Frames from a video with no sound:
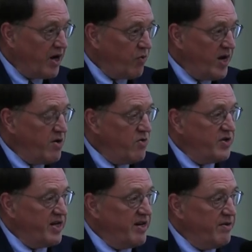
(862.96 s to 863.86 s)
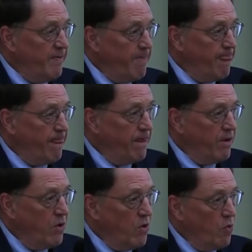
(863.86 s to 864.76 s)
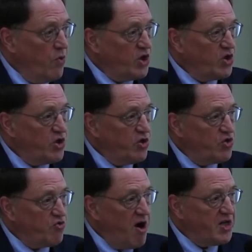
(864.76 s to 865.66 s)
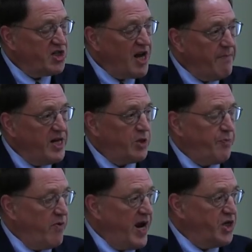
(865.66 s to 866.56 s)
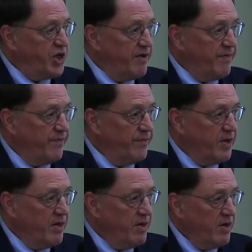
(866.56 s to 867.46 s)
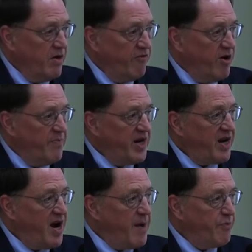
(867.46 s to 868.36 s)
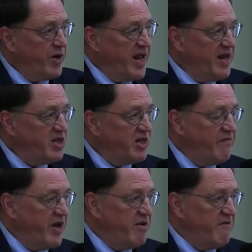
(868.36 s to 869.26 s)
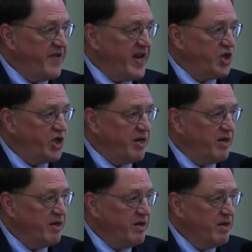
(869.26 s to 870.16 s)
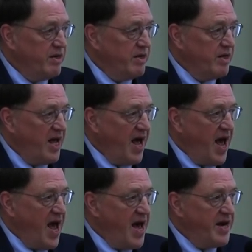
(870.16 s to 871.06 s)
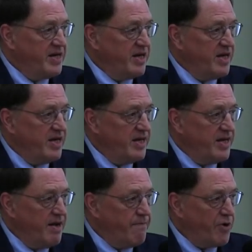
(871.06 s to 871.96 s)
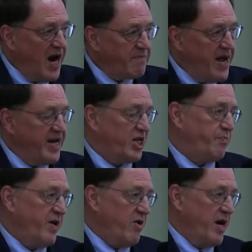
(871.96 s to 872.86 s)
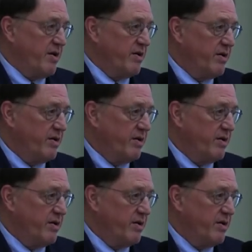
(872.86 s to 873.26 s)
A Green New Deal, which should draw some inspiration from the comprehensive innovation and pragmatic spirit